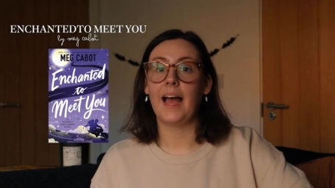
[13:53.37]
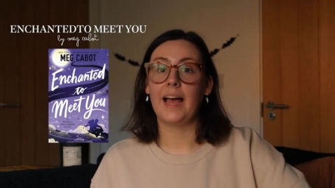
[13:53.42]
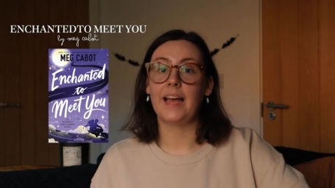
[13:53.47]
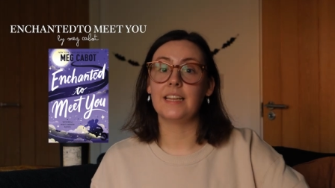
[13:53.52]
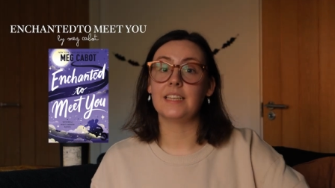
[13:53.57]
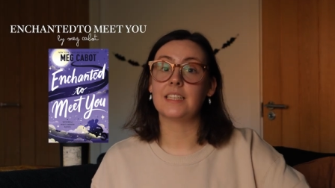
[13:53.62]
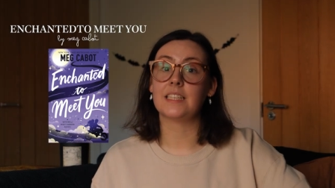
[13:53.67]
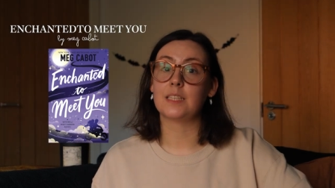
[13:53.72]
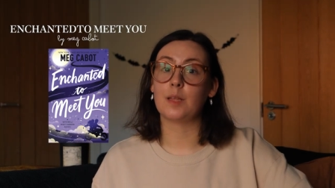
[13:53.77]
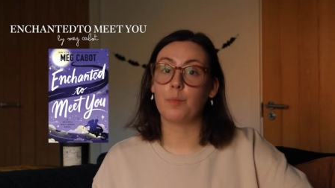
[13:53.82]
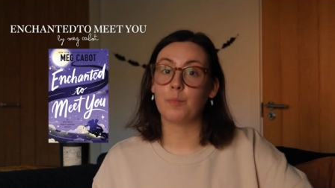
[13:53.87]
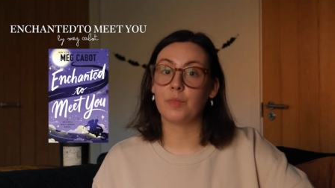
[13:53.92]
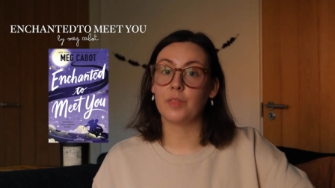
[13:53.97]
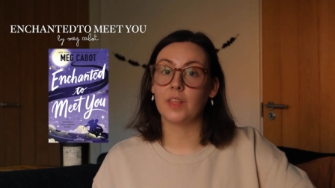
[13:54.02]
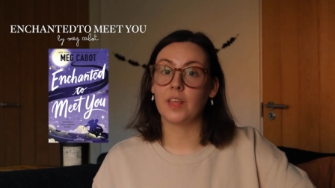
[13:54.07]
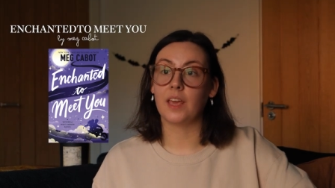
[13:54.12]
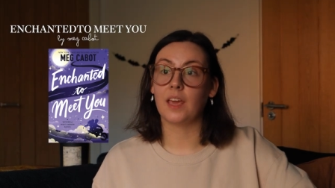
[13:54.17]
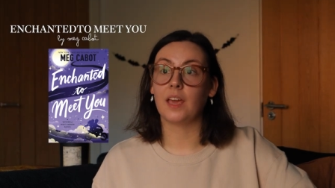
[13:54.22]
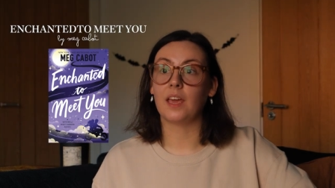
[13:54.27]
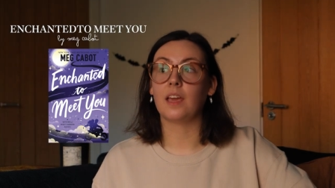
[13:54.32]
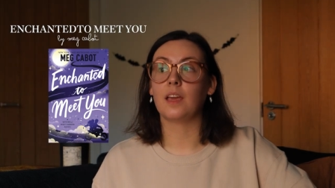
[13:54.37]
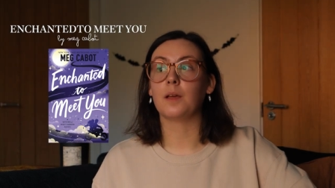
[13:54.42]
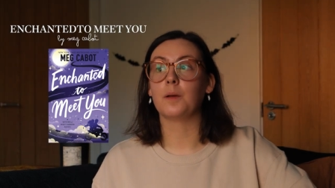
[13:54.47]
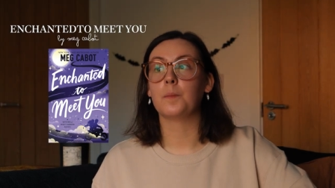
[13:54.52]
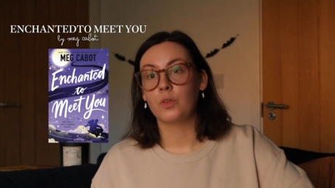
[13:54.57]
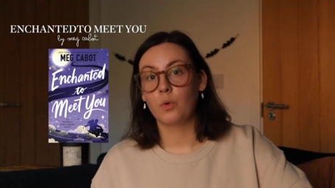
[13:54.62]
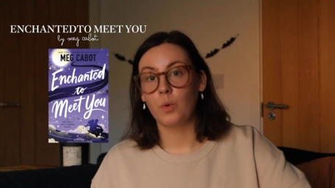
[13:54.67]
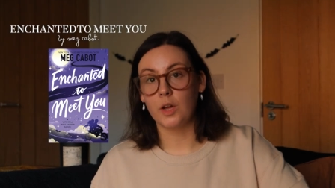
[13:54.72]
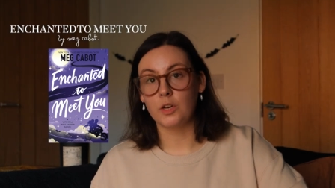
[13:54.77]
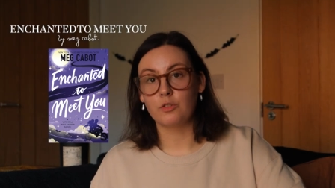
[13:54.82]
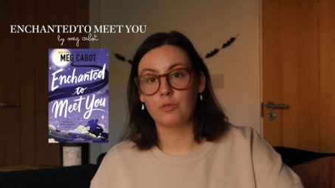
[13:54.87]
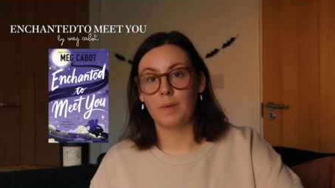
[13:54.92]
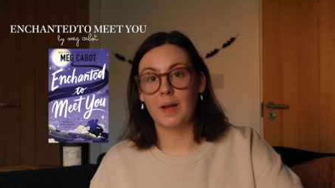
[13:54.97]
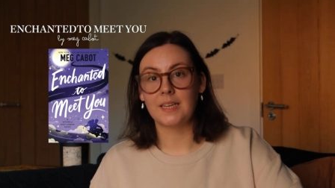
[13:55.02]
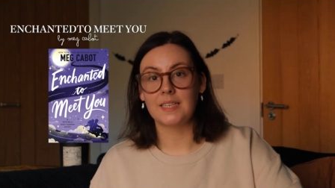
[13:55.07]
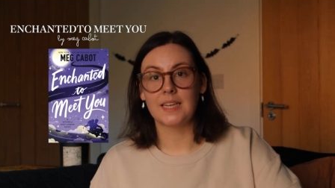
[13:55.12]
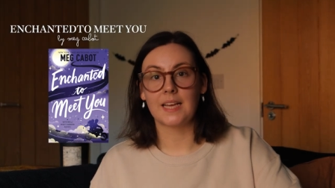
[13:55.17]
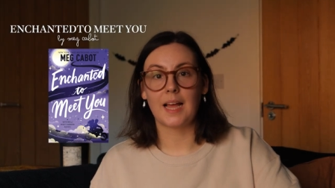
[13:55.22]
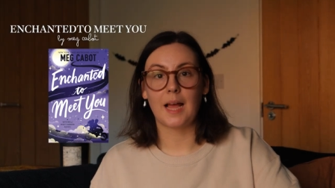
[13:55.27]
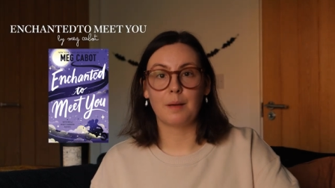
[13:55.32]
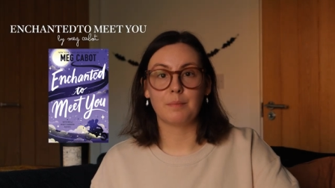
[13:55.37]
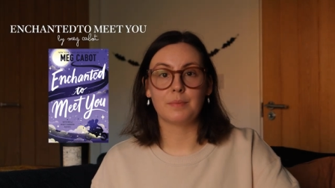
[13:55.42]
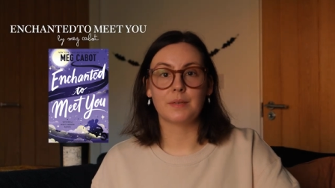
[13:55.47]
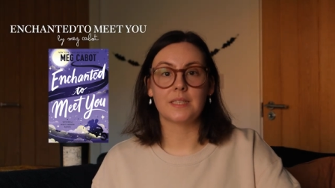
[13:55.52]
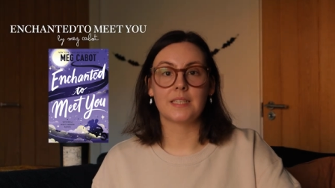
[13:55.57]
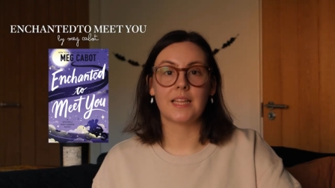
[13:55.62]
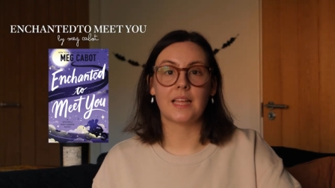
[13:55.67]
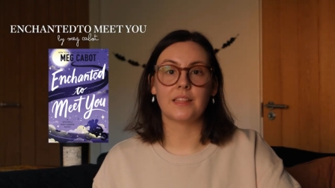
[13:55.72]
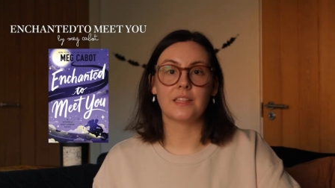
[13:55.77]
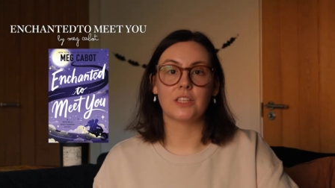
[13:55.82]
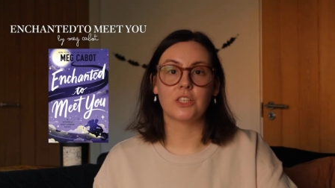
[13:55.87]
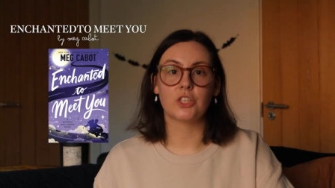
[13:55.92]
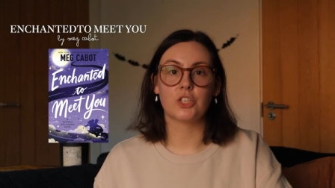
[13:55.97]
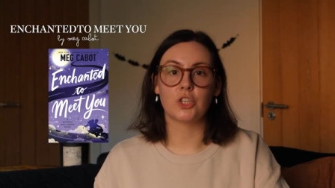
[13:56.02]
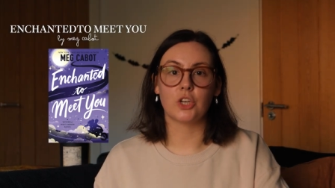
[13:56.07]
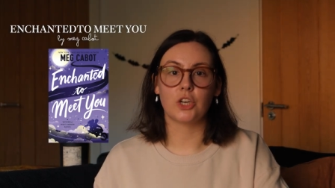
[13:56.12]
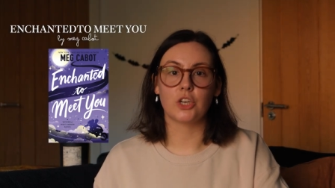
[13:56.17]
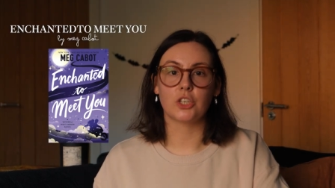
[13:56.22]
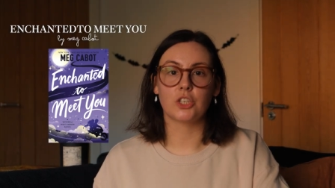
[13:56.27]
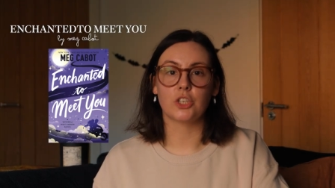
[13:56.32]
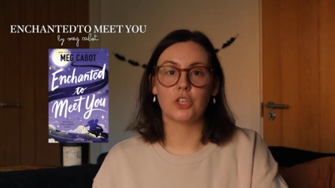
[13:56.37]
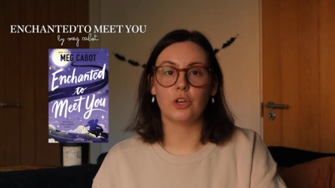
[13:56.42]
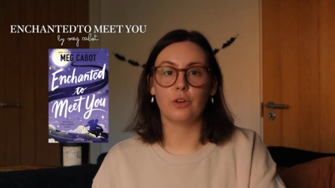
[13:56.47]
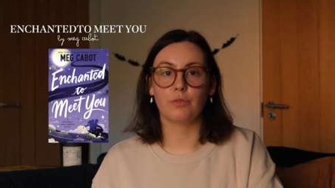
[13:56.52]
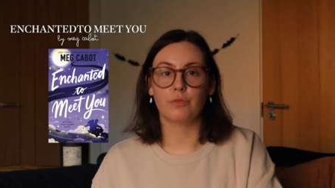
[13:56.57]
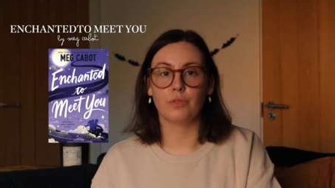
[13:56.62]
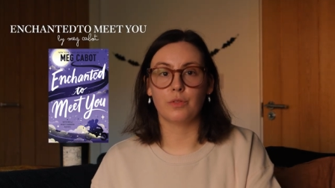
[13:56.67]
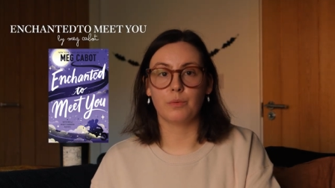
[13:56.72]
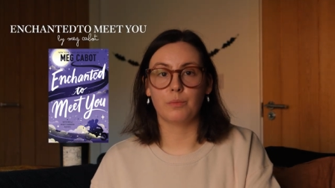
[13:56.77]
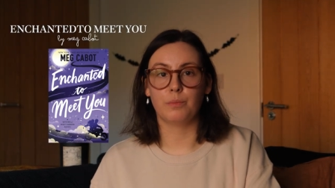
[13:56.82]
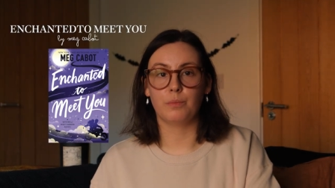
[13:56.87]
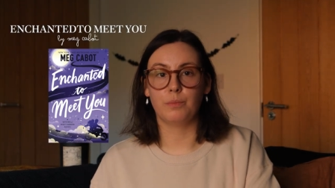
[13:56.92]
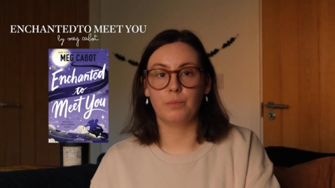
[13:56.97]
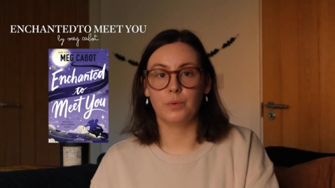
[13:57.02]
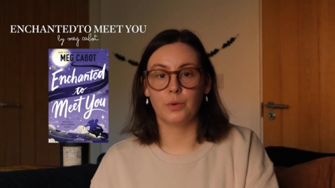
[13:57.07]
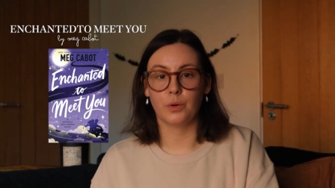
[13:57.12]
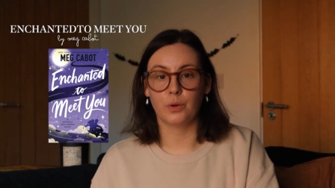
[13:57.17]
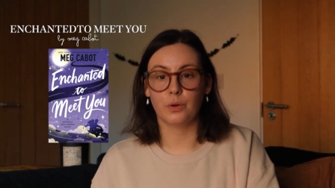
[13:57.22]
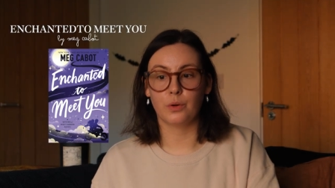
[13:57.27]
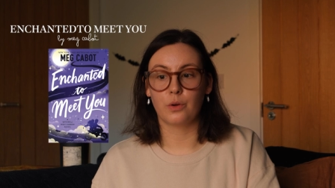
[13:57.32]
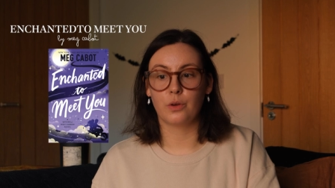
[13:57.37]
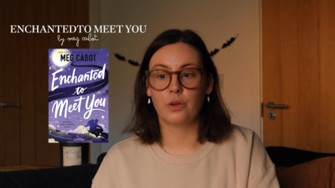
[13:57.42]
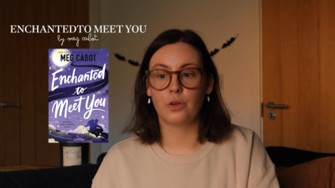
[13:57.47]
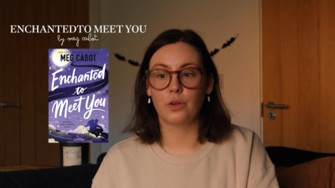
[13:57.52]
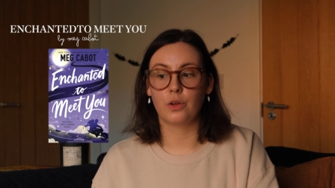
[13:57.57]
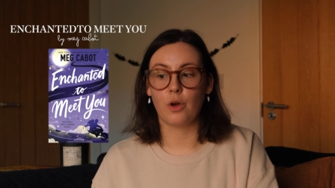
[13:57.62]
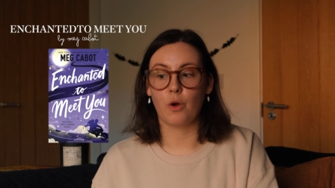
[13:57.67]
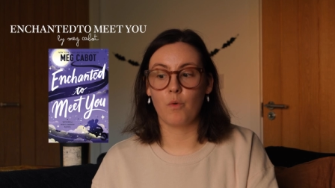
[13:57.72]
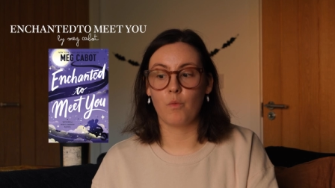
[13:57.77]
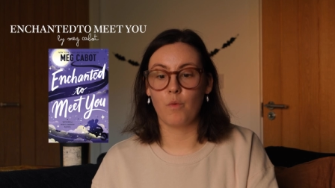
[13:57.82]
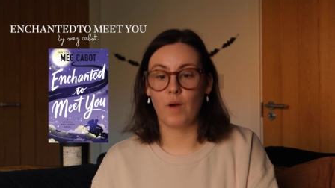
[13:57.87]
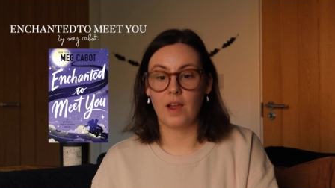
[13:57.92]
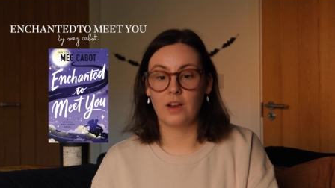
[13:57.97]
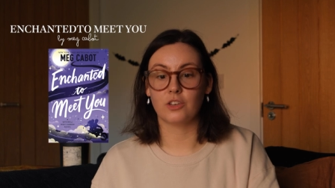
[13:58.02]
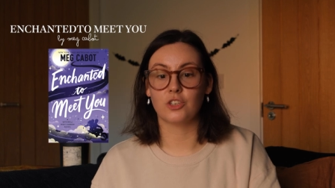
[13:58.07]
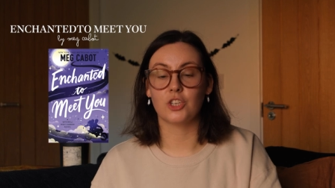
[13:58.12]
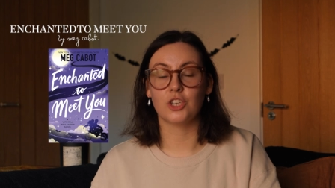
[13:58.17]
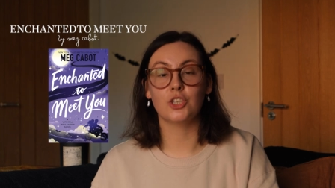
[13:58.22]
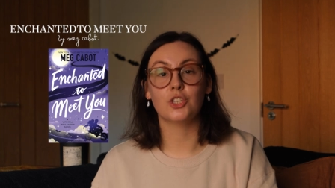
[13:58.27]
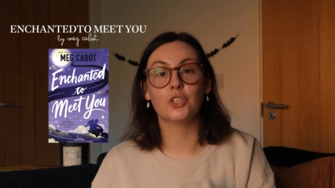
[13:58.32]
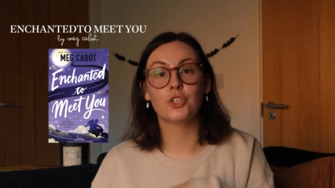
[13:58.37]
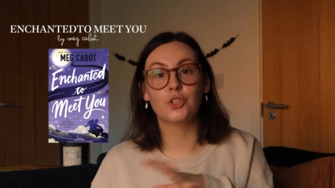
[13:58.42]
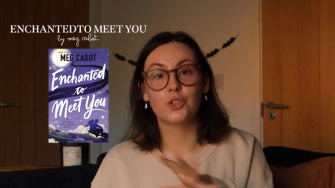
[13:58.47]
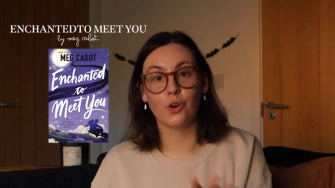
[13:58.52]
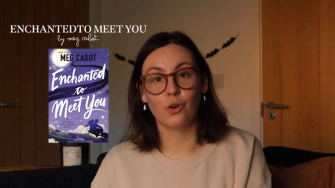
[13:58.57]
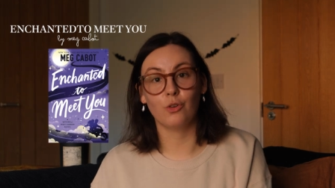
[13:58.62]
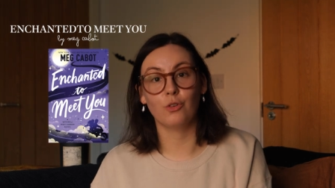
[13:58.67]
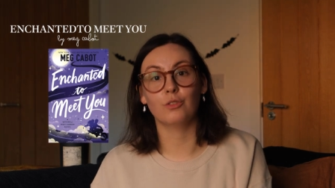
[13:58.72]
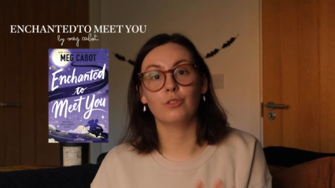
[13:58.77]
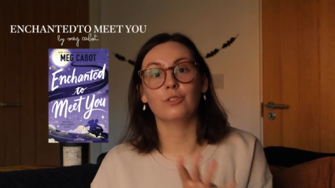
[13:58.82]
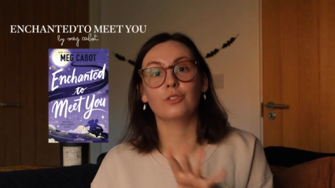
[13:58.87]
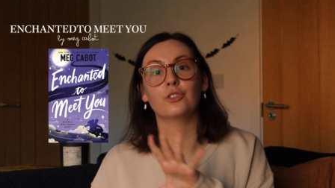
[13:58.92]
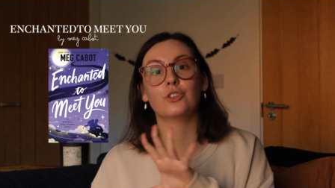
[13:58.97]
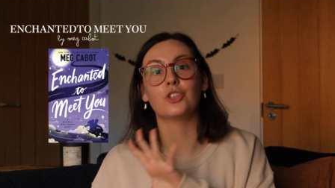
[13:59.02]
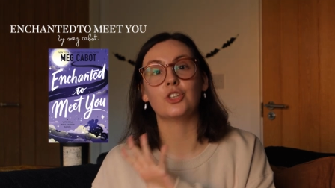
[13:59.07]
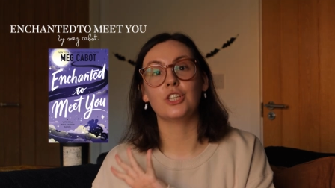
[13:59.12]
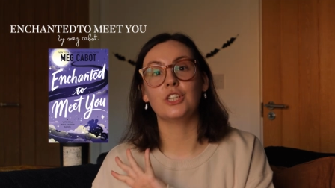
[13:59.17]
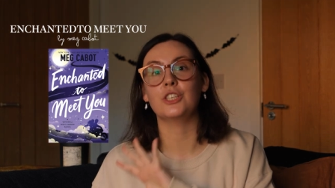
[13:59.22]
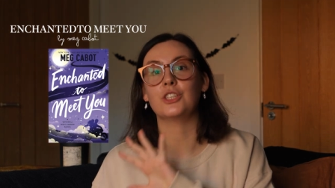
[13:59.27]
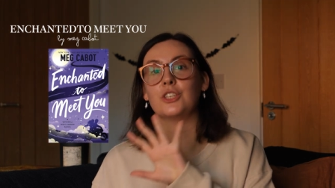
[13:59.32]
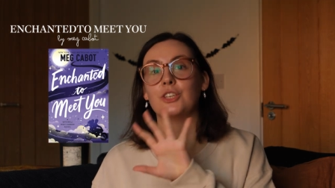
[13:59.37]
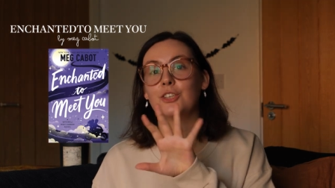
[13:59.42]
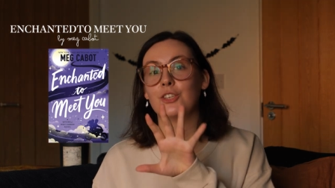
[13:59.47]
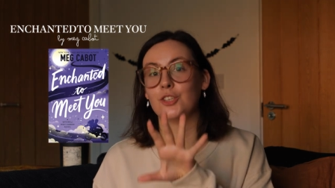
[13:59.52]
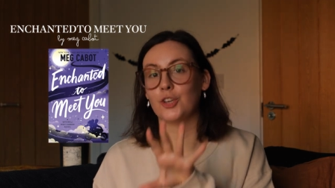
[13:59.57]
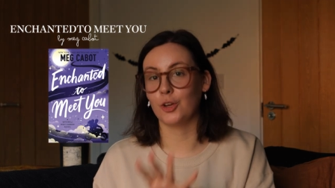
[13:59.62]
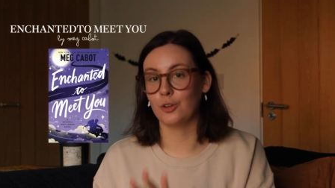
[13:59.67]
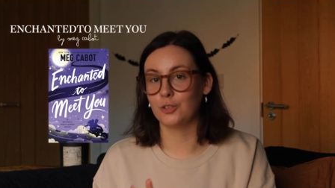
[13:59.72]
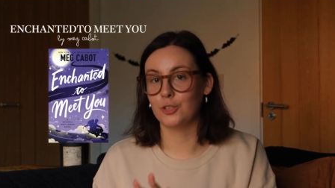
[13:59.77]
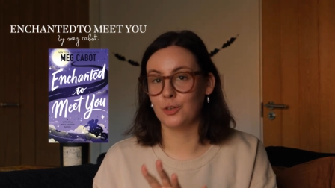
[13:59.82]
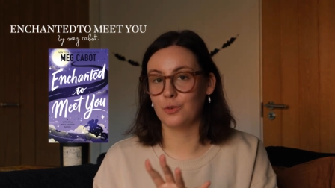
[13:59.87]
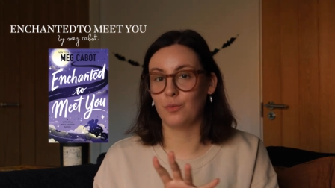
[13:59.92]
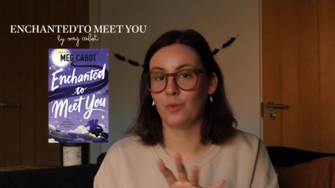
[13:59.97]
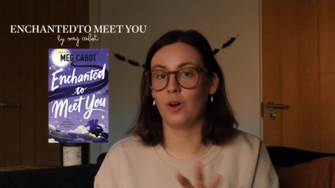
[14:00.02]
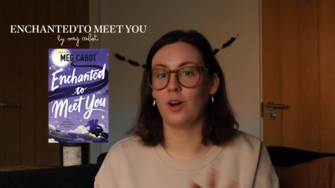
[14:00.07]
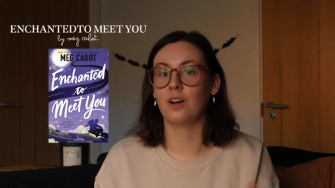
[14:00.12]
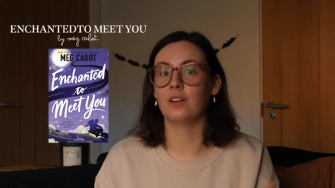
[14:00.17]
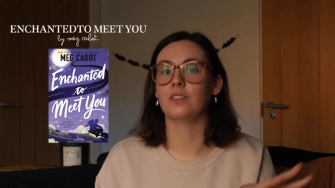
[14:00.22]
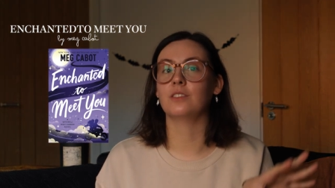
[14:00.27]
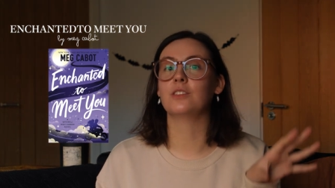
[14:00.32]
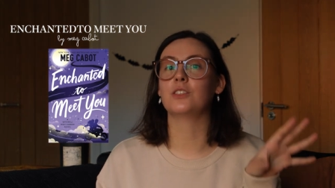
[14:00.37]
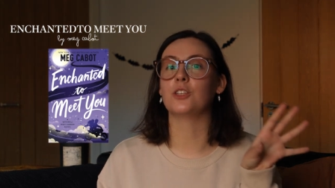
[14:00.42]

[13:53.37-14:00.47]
and something quite dramatic happens at the start of the book where she's told she's a chosen one.